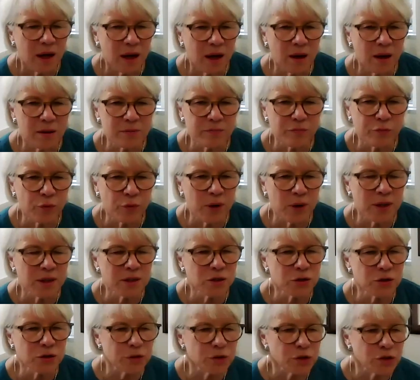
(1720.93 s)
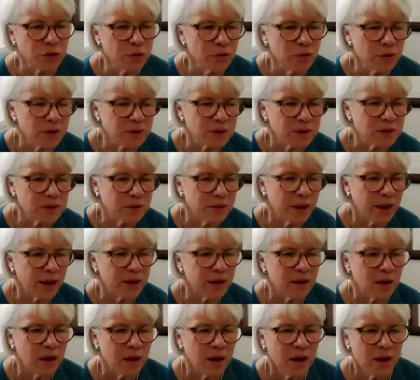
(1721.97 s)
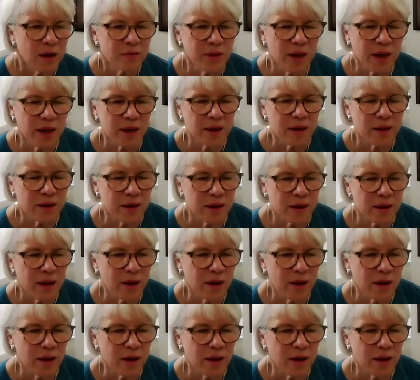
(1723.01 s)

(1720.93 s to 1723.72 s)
uh, friends or students that they,